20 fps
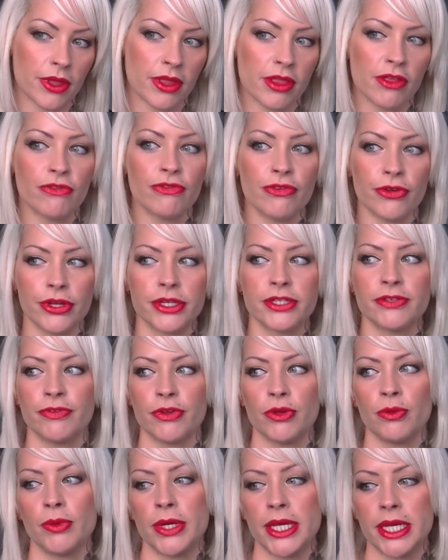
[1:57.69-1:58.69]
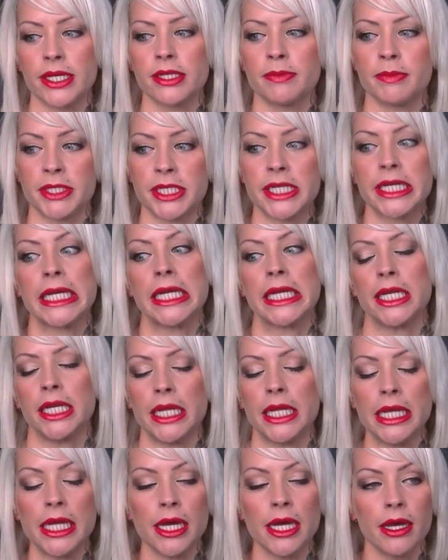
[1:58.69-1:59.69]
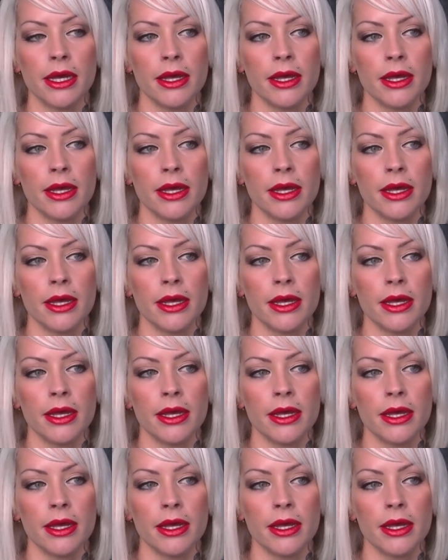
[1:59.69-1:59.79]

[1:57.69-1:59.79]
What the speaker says: in the first few weeks particularly,